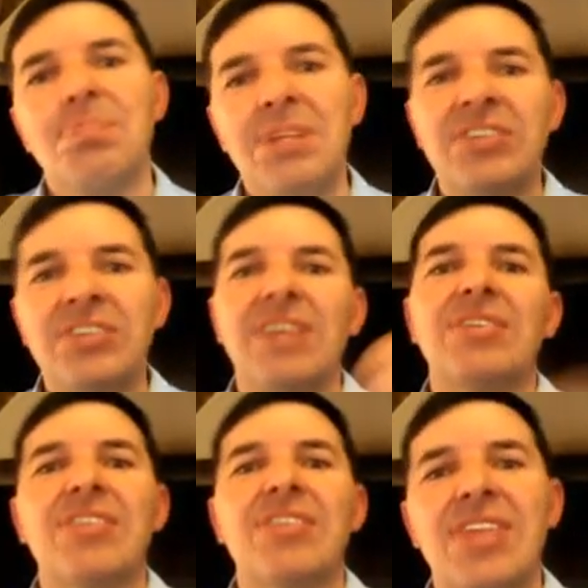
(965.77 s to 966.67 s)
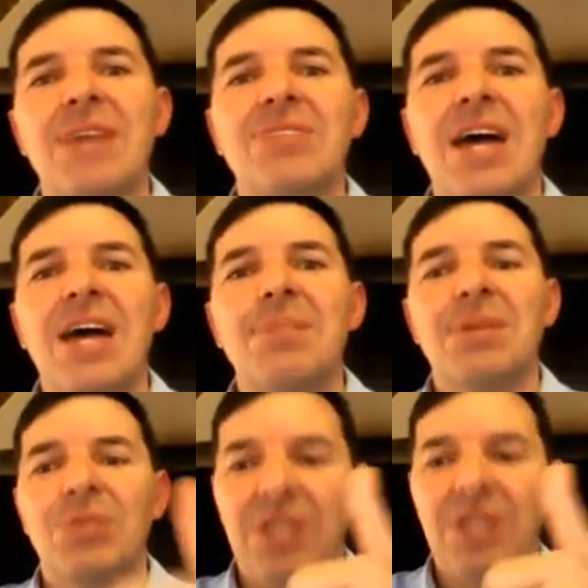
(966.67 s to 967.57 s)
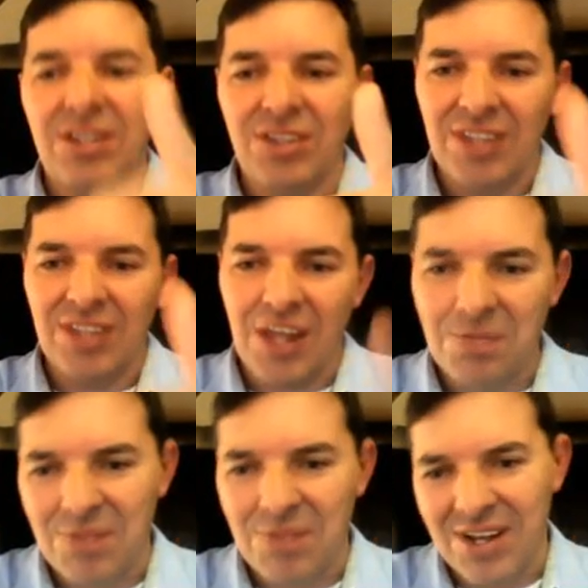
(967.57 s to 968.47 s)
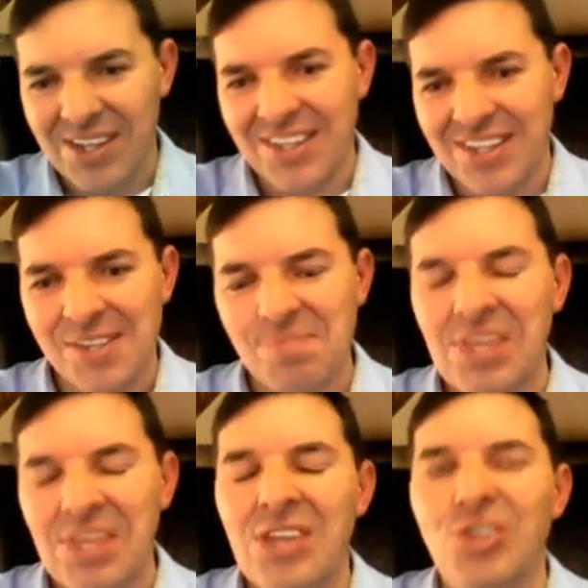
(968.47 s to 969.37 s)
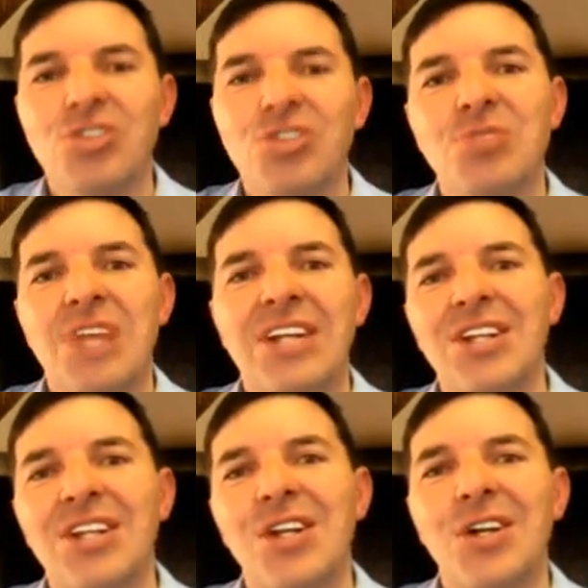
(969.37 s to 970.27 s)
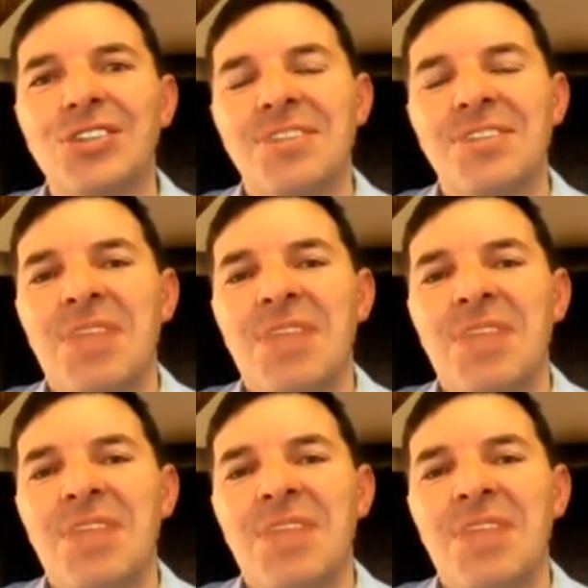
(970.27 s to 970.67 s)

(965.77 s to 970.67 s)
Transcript: Please give us a thumbs up. It will help my YouTube channel a lot.